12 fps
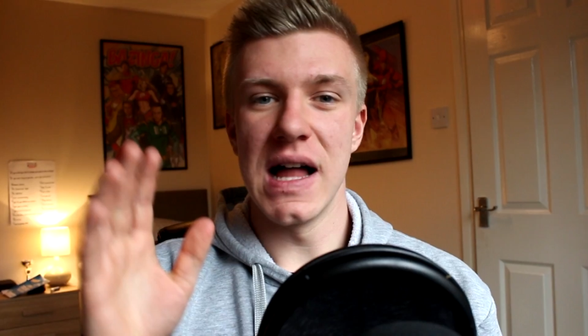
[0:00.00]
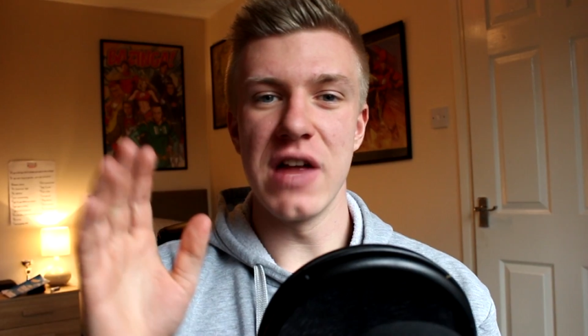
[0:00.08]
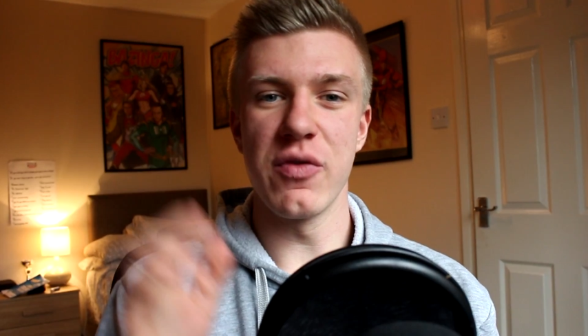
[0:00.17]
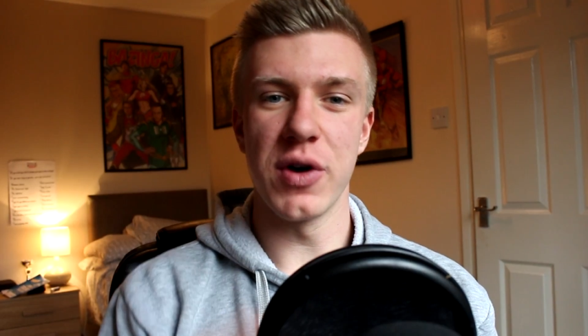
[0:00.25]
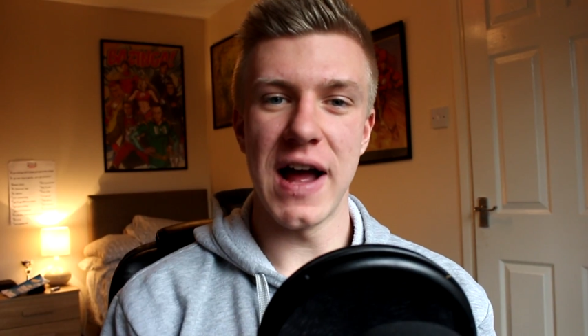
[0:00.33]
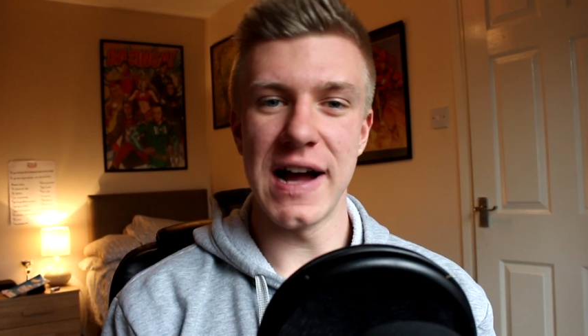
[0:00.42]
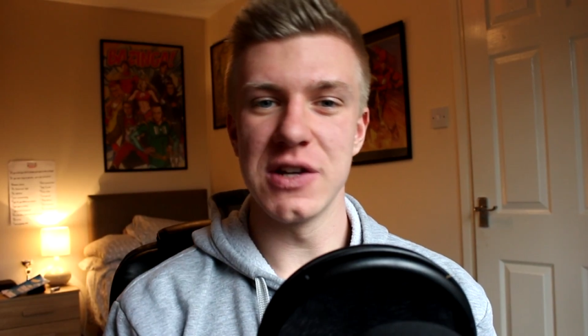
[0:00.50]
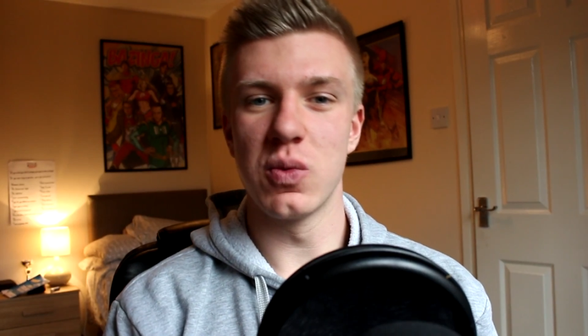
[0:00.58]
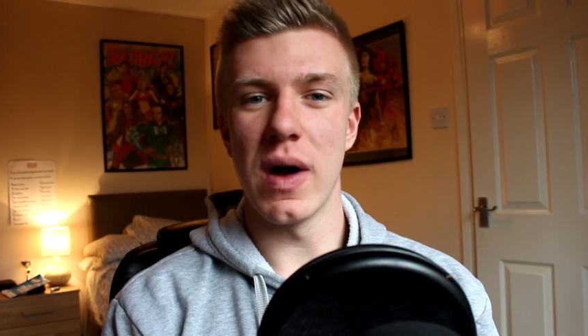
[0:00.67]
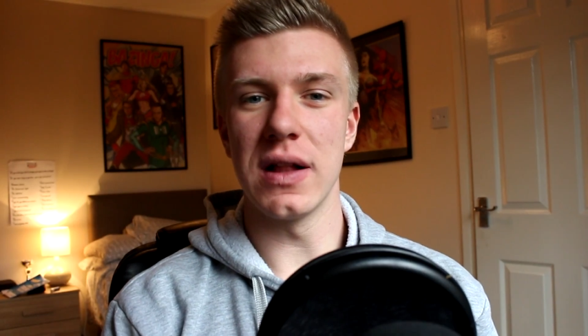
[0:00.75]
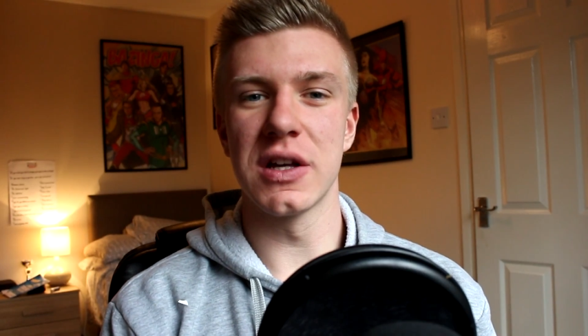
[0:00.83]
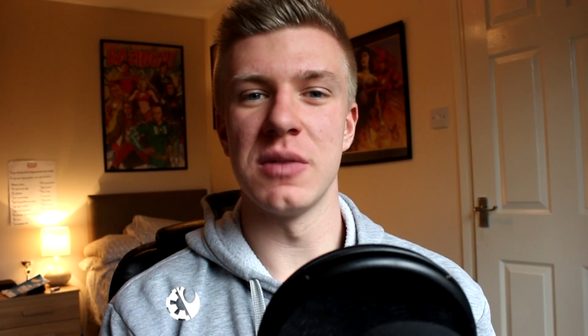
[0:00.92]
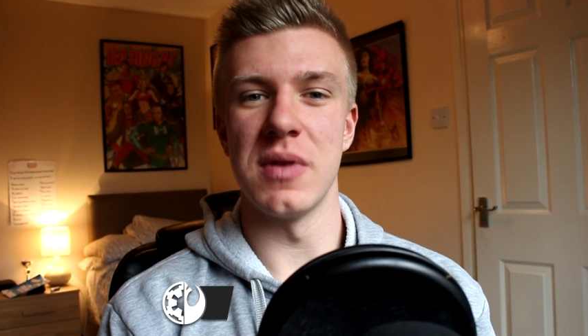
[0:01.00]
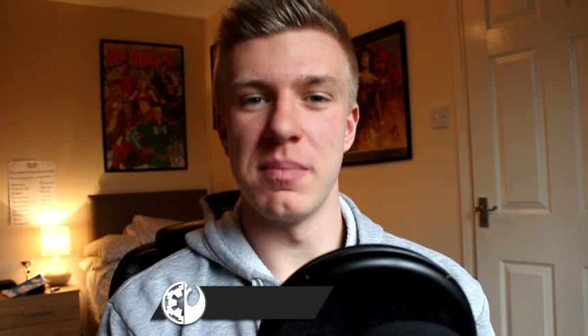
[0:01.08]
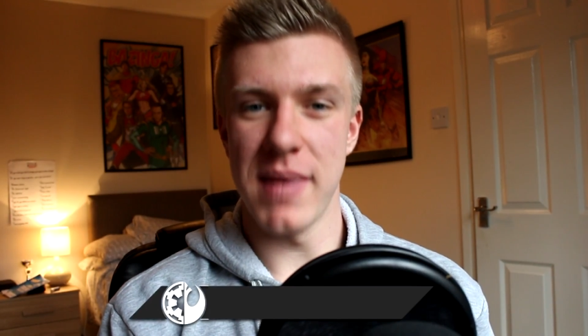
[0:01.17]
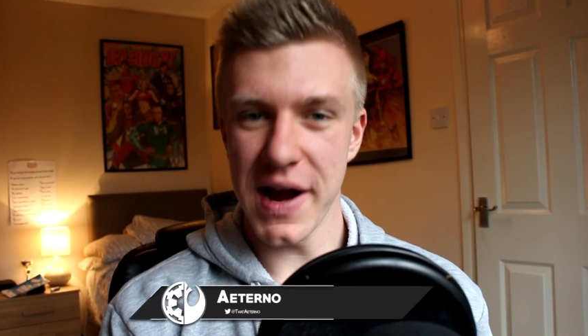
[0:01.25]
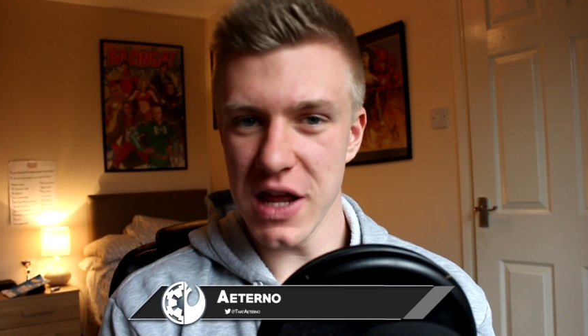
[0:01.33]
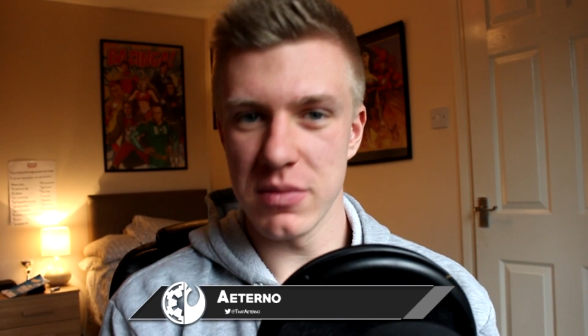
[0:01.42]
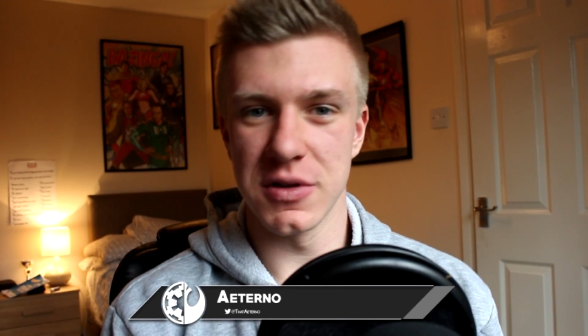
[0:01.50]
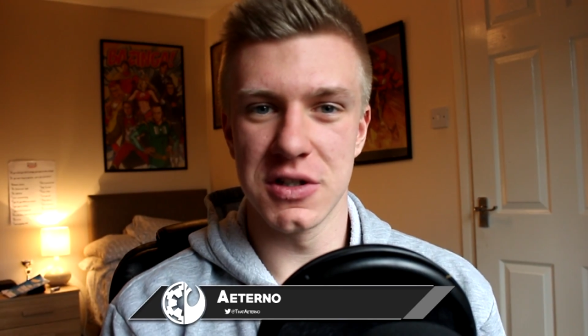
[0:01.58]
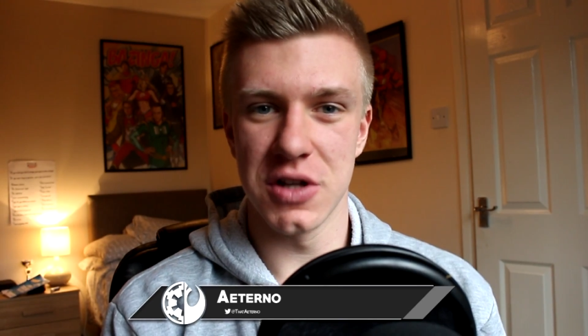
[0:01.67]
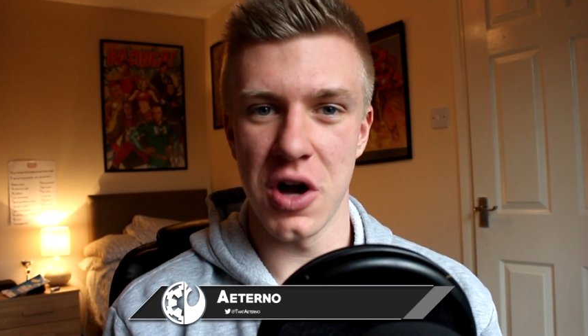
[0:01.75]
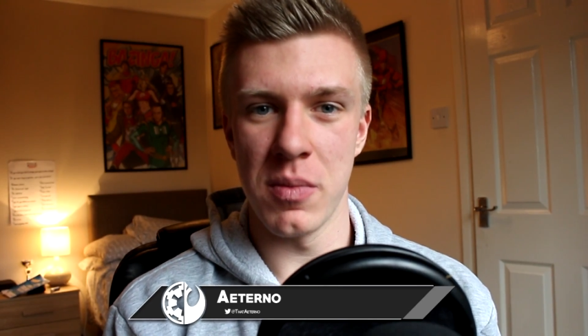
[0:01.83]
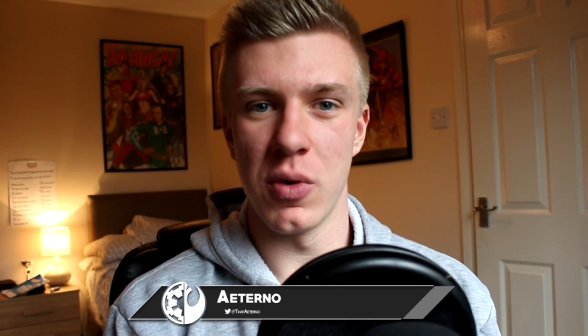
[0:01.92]
Hello everyone and welcome, my name is
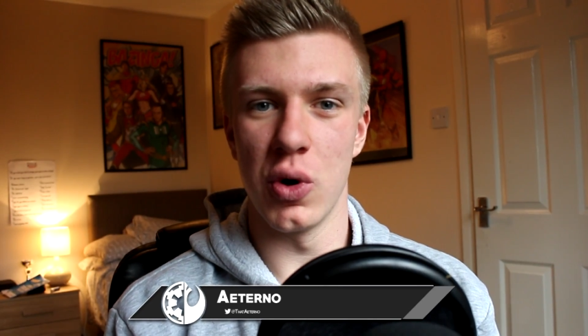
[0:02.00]
Tom,